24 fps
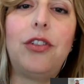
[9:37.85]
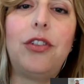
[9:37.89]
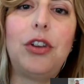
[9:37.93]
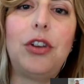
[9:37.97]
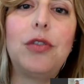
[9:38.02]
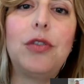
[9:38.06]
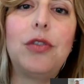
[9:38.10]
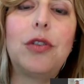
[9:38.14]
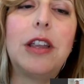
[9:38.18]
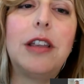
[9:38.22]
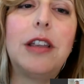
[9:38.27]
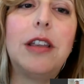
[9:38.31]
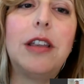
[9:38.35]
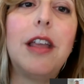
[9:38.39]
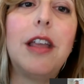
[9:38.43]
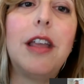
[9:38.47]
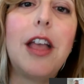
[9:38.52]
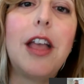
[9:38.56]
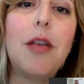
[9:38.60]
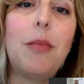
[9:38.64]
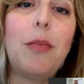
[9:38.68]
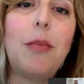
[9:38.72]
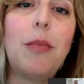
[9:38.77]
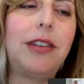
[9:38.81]
so you can
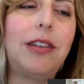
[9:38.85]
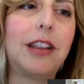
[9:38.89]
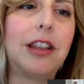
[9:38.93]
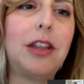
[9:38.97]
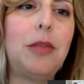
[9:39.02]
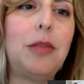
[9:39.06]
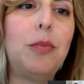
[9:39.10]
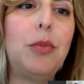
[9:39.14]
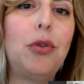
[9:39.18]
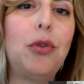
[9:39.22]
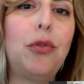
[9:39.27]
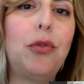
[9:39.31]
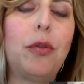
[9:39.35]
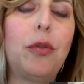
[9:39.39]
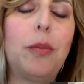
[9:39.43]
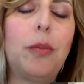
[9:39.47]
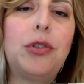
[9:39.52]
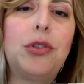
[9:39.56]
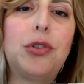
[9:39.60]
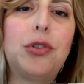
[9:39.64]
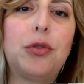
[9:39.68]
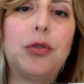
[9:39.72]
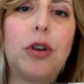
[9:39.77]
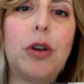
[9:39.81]
basically move from
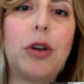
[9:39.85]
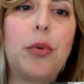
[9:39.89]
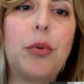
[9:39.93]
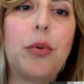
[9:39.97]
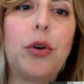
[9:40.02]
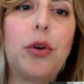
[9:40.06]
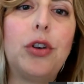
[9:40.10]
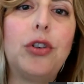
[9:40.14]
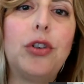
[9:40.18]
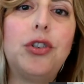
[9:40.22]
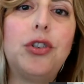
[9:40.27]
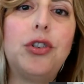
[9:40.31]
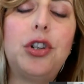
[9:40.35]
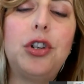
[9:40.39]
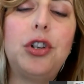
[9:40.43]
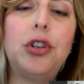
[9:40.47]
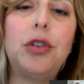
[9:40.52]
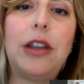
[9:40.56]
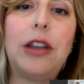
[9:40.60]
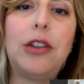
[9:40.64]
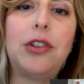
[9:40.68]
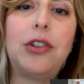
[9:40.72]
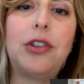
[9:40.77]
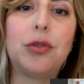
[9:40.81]
a storyboard to
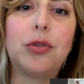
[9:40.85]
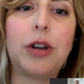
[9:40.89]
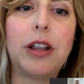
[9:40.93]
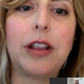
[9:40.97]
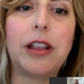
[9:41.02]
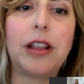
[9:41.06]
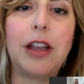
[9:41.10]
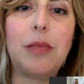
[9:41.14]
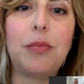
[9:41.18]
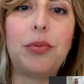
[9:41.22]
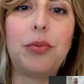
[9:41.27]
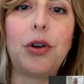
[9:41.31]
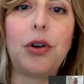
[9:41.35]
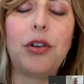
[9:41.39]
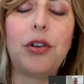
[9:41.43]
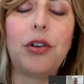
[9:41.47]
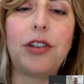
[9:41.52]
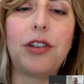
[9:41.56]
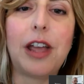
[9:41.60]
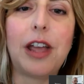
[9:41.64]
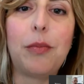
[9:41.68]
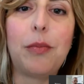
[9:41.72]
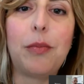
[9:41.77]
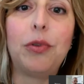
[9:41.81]
a Storyline
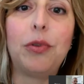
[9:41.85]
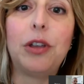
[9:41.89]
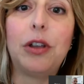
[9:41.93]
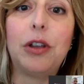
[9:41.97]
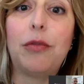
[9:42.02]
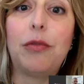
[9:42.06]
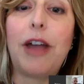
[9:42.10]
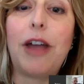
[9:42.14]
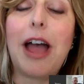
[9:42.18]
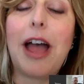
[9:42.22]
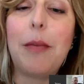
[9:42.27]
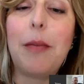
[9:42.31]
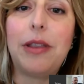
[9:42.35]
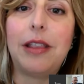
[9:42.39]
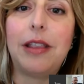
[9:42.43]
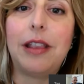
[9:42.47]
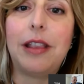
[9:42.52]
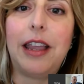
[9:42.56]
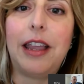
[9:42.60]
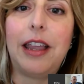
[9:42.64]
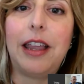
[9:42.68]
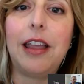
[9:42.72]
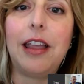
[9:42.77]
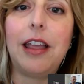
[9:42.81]
prototype really
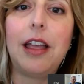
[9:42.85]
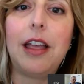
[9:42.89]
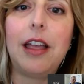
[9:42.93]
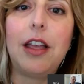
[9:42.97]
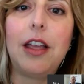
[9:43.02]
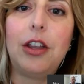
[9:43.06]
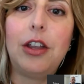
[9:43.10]
rapidly